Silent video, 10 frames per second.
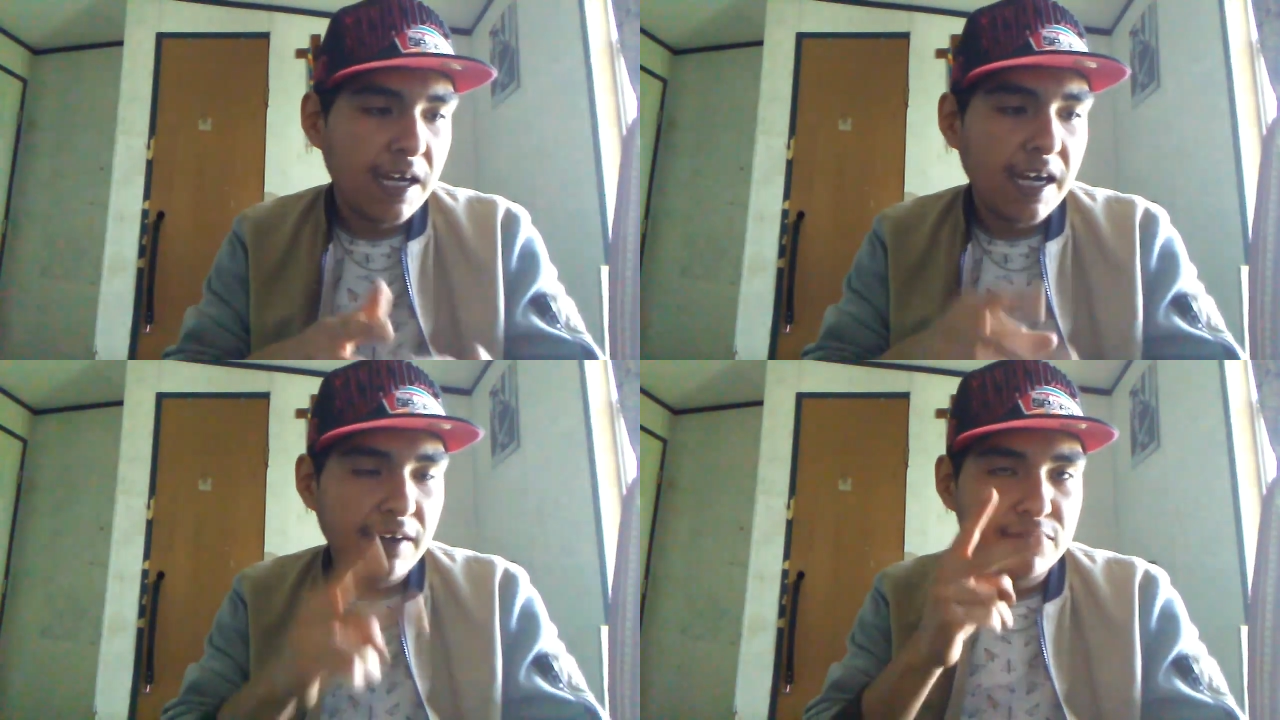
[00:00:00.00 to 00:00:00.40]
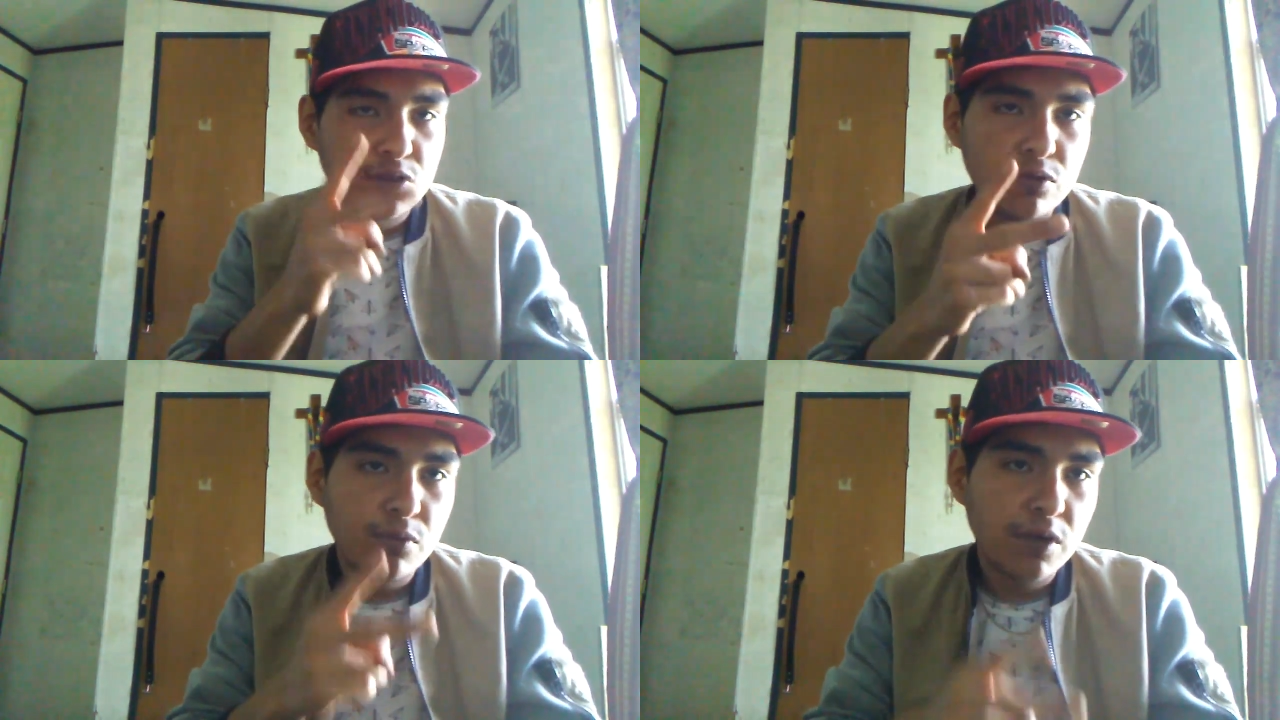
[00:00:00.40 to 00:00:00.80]
I have
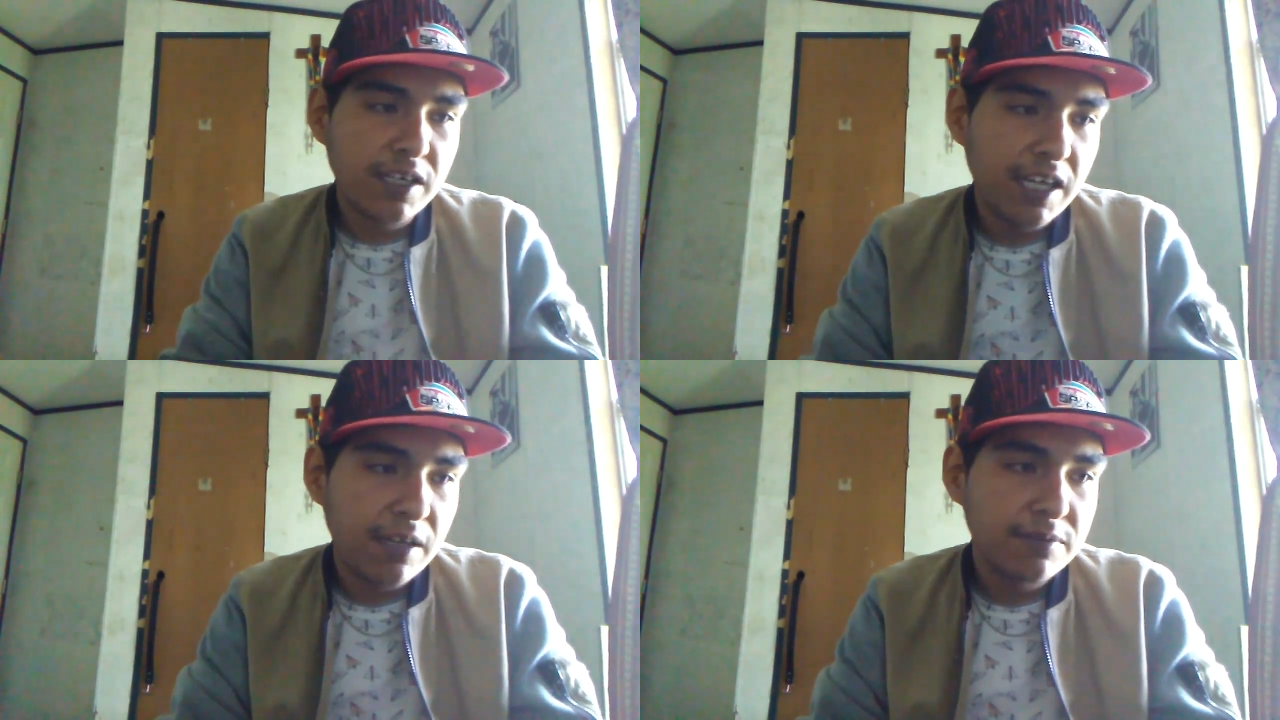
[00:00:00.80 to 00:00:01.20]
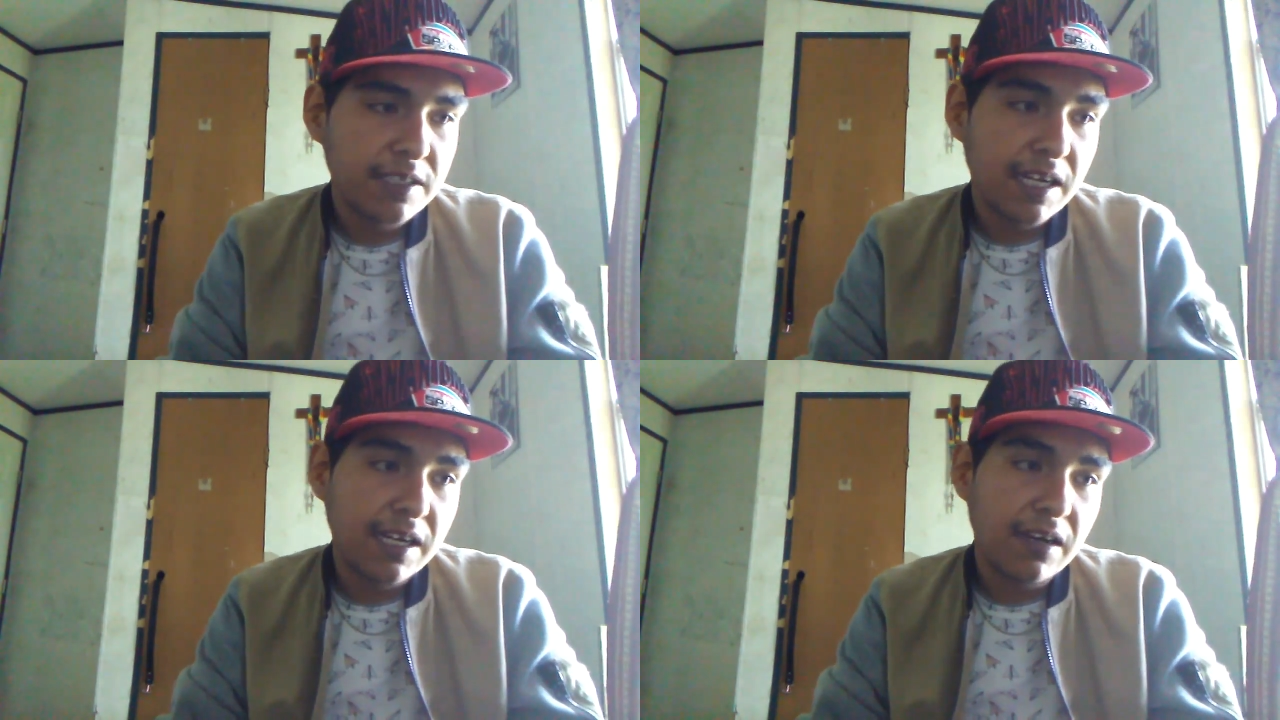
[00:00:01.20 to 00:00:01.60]
two more
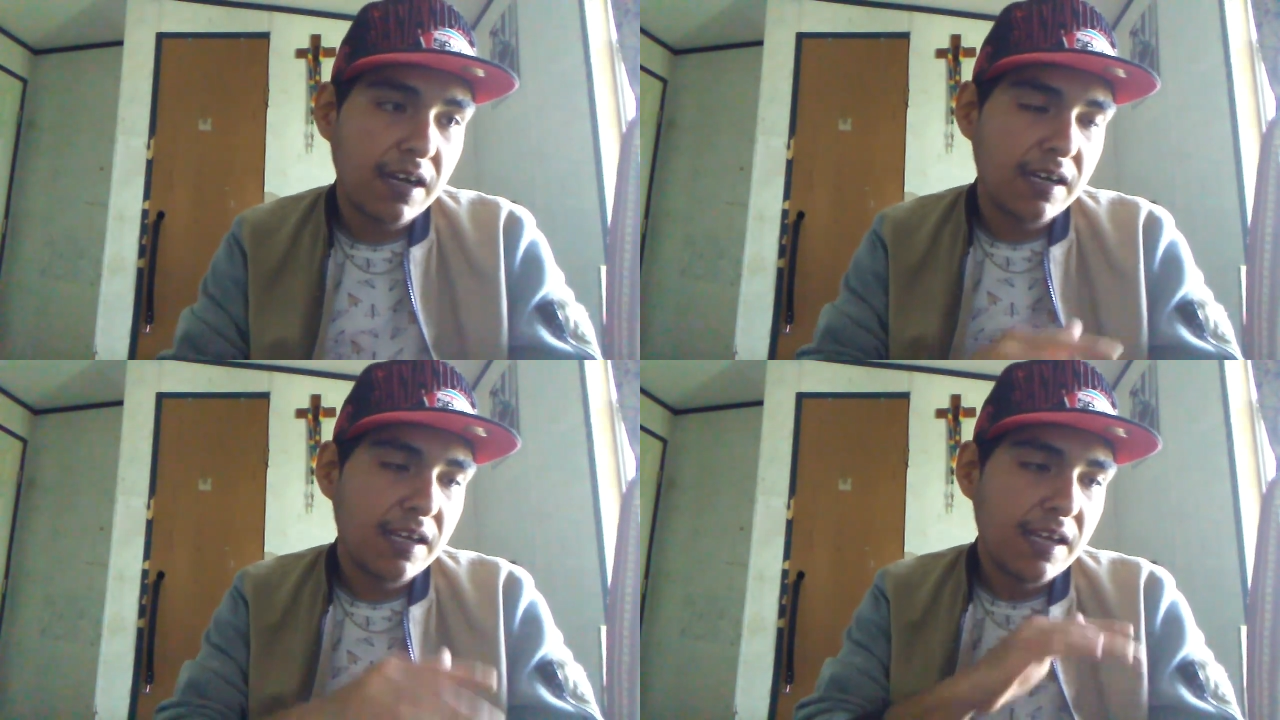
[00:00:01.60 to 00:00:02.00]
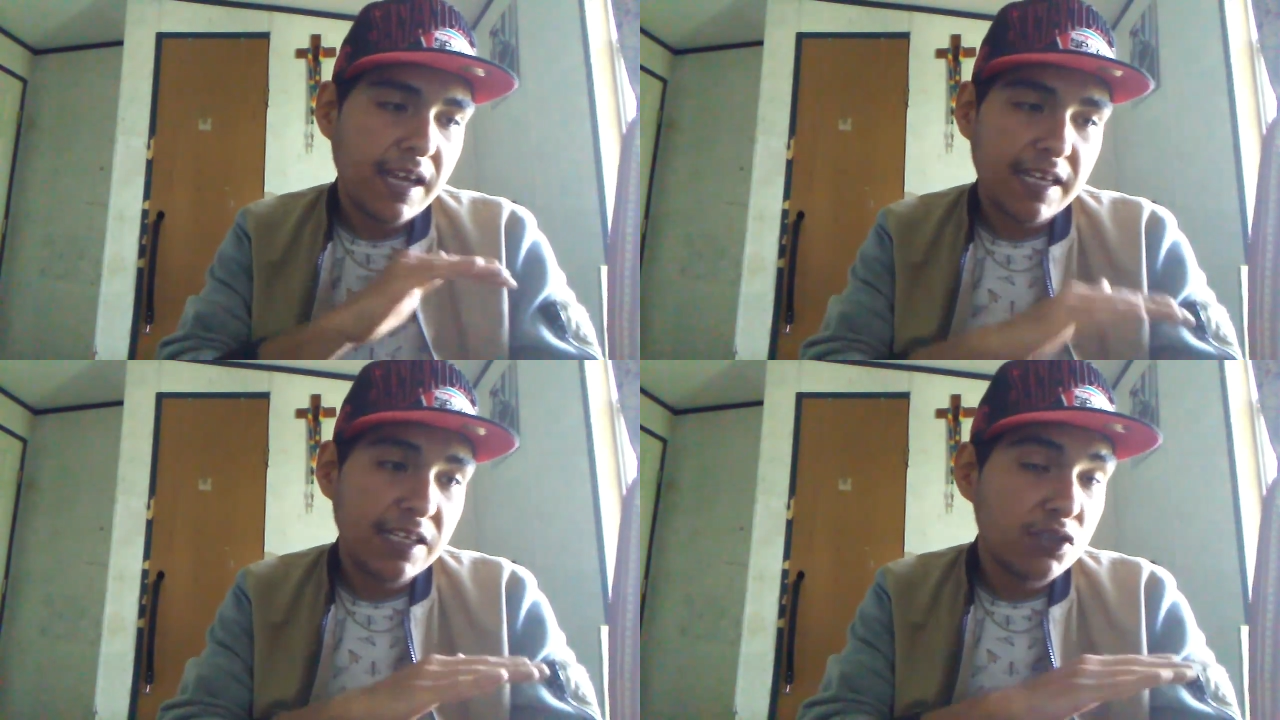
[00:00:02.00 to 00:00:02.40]
games that I got,
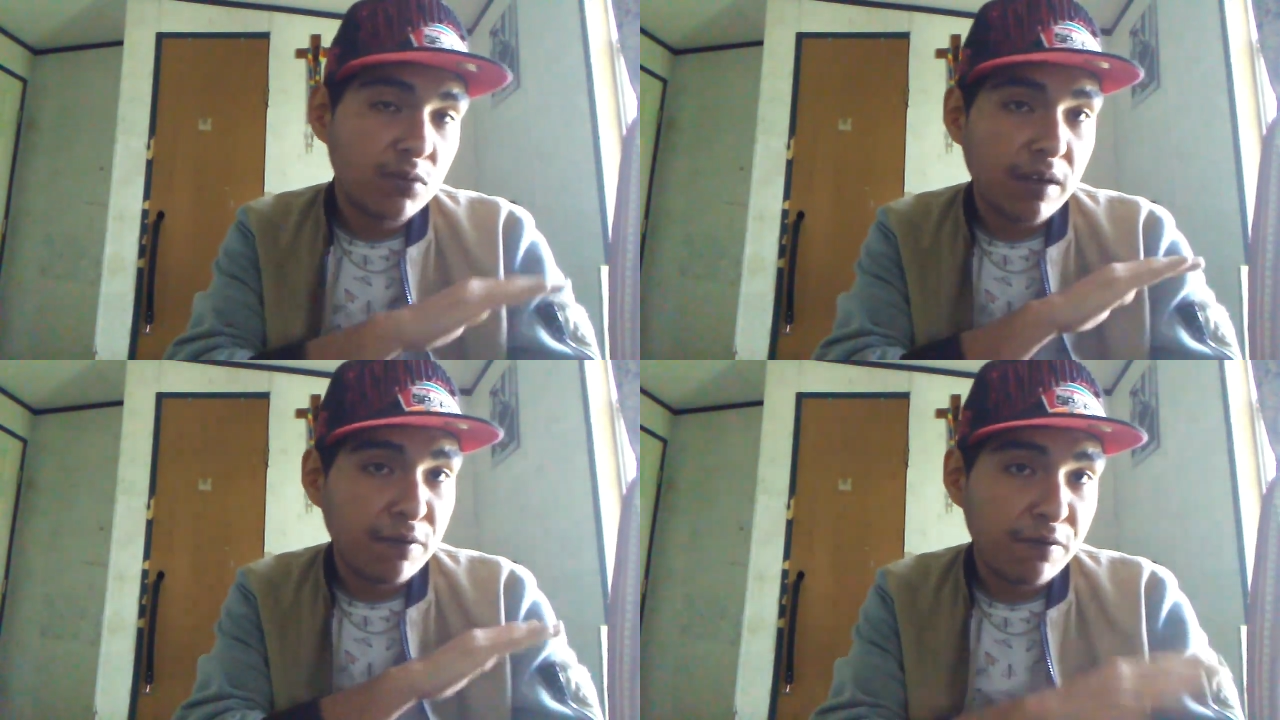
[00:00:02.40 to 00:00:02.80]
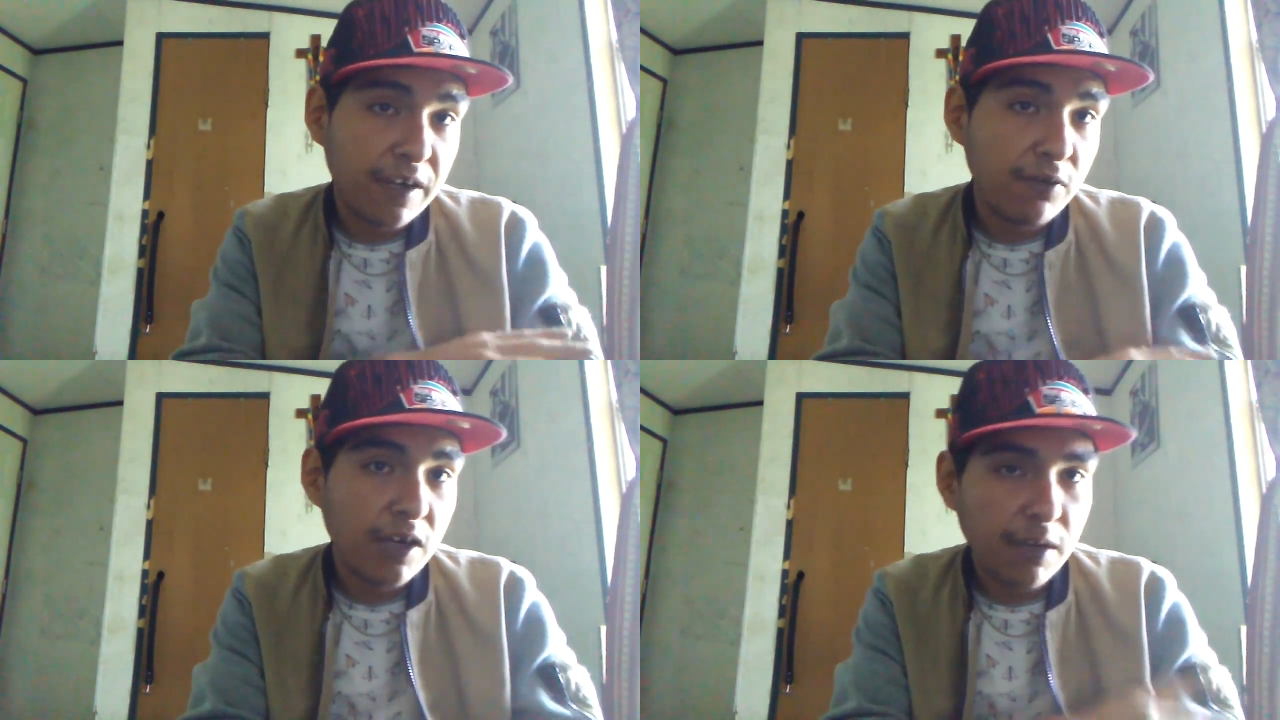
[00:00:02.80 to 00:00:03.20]
and these were my
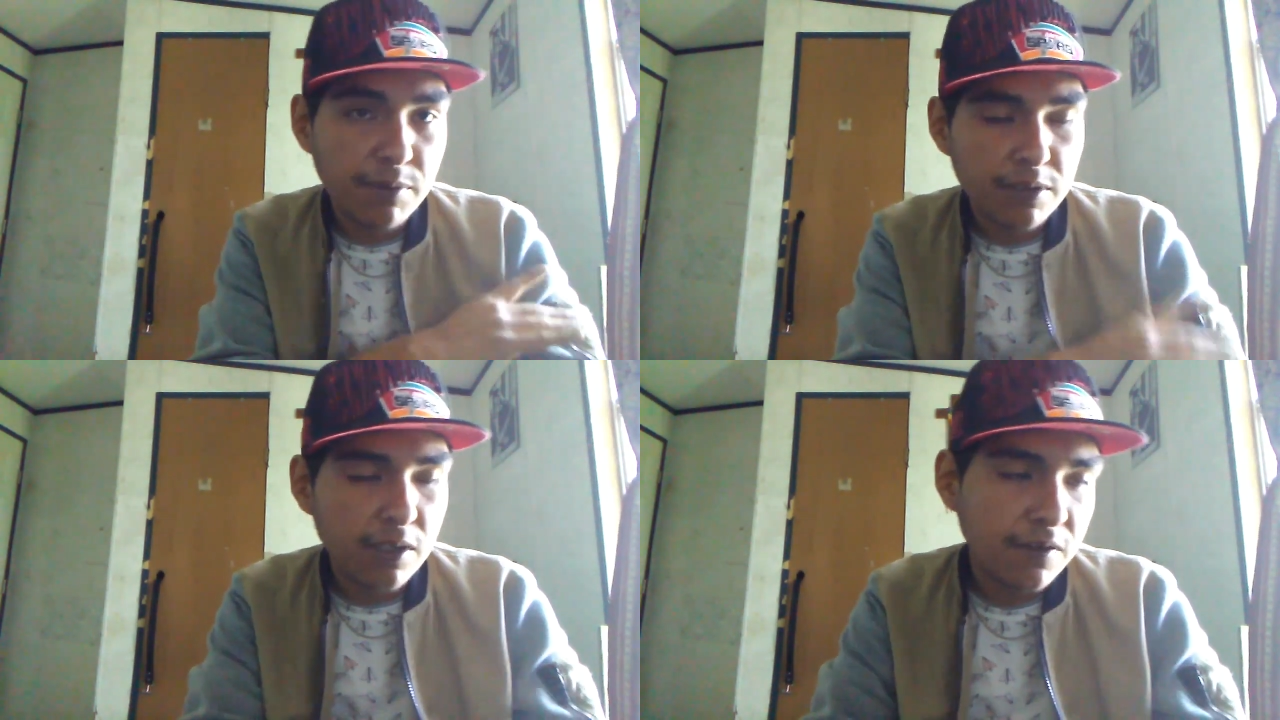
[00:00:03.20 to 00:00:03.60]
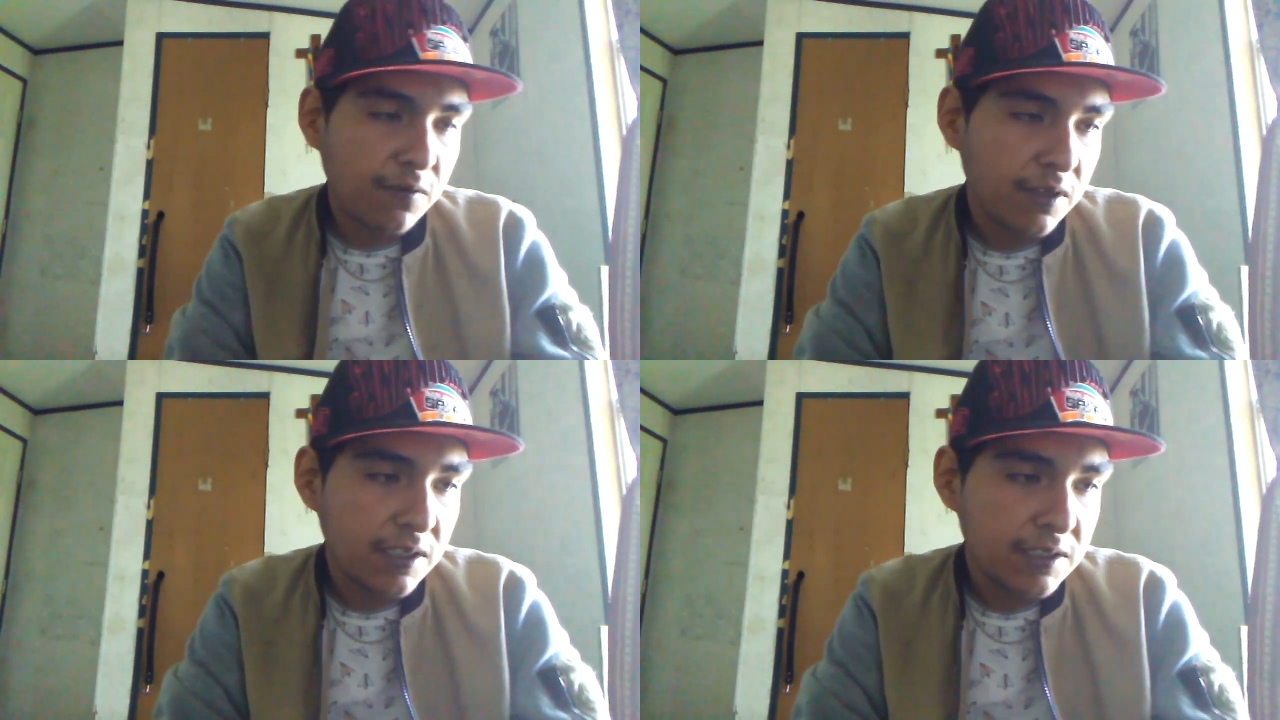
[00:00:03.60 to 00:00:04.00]
favorite. I've been looking
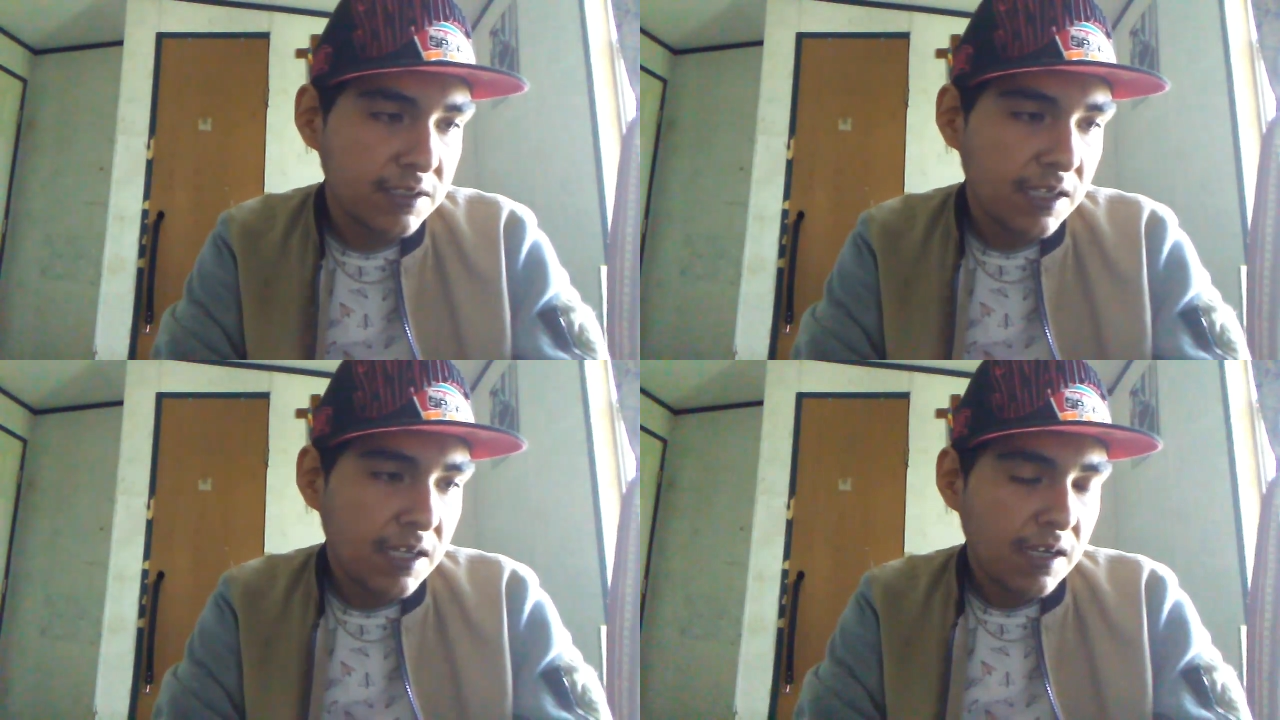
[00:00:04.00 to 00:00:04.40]
for this.